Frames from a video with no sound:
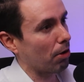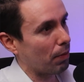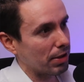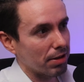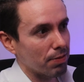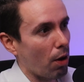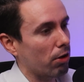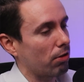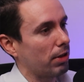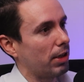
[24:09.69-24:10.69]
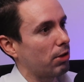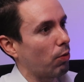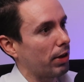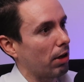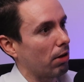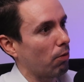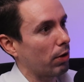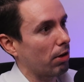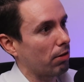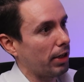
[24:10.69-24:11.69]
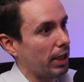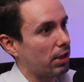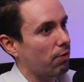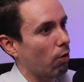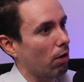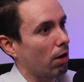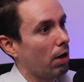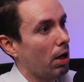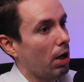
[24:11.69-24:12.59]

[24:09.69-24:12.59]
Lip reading: business model is, what their needs were